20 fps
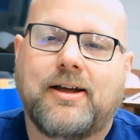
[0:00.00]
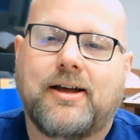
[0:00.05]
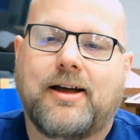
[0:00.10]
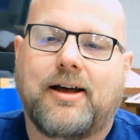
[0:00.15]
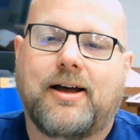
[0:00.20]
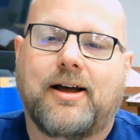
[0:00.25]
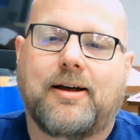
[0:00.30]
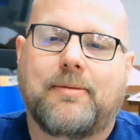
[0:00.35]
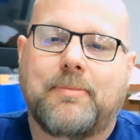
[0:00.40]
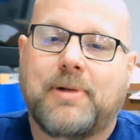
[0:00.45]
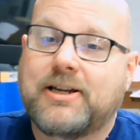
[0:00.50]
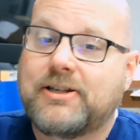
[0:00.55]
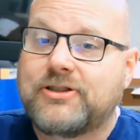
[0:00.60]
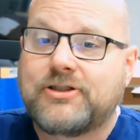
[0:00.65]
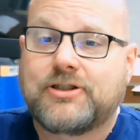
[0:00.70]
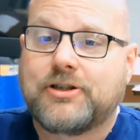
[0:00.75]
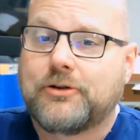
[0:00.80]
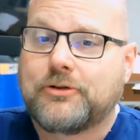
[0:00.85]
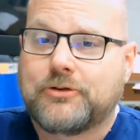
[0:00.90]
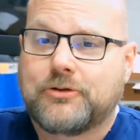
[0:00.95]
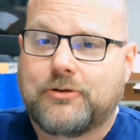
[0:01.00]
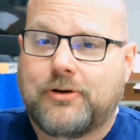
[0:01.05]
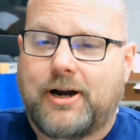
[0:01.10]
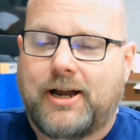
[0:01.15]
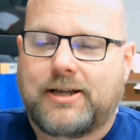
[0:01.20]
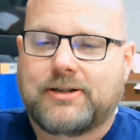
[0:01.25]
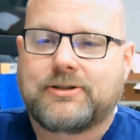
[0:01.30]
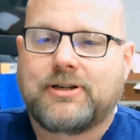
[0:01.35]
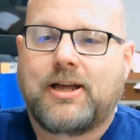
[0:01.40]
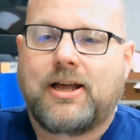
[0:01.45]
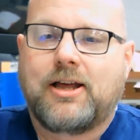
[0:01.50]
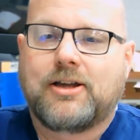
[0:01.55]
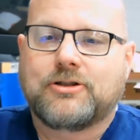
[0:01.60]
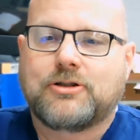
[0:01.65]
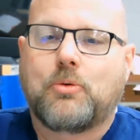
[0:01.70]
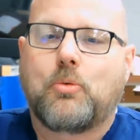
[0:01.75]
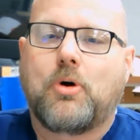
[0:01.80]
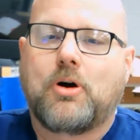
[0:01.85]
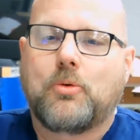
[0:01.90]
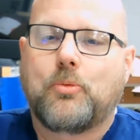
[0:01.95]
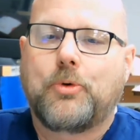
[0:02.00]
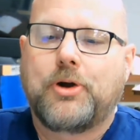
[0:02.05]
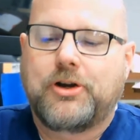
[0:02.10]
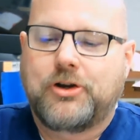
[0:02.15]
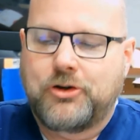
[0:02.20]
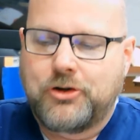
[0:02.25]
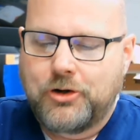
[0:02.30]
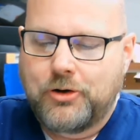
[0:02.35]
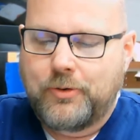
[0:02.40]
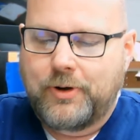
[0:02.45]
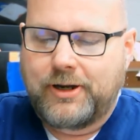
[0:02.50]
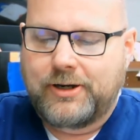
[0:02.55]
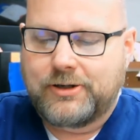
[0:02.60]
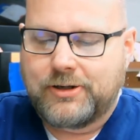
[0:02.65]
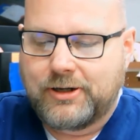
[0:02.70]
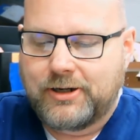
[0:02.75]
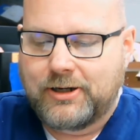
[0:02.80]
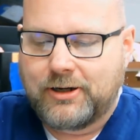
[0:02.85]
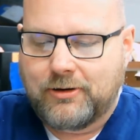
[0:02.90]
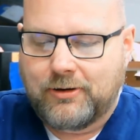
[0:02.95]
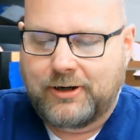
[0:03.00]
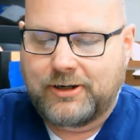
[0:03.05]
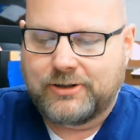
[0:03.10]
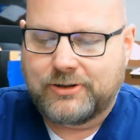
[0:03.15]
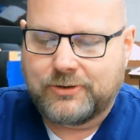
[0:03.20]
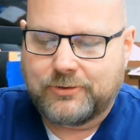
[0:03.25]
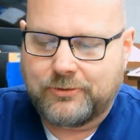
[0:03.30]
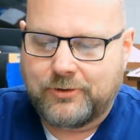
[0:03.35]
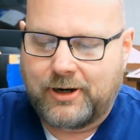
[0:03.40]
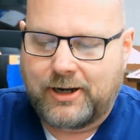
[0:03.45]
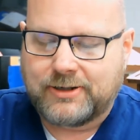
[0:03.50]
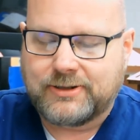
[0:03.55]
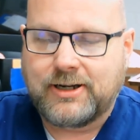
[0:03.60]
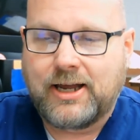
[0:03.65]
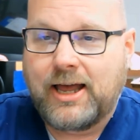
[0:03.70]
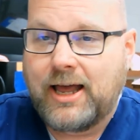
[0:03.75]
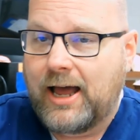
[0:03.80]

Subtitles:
but it's still stress. So, what are we doing to decrease stress?